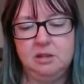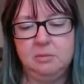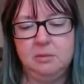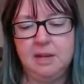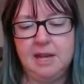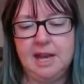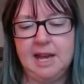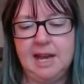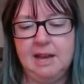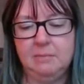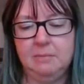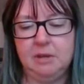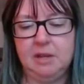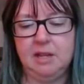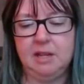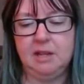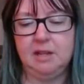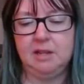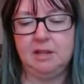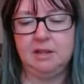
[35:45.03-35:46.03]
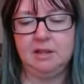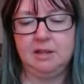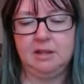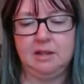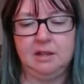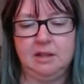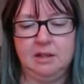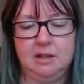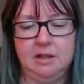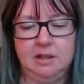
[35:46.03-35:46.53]
You'd be happy
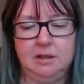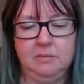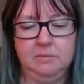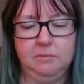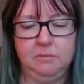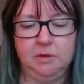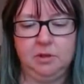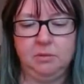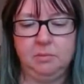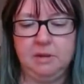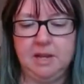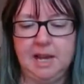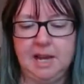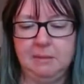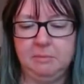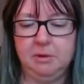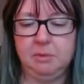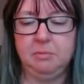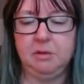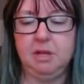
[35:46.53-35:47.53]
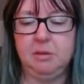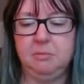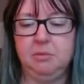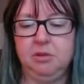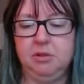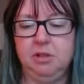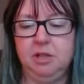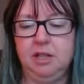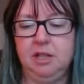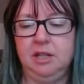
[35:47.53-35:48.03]

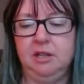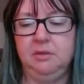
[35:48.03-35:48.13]
people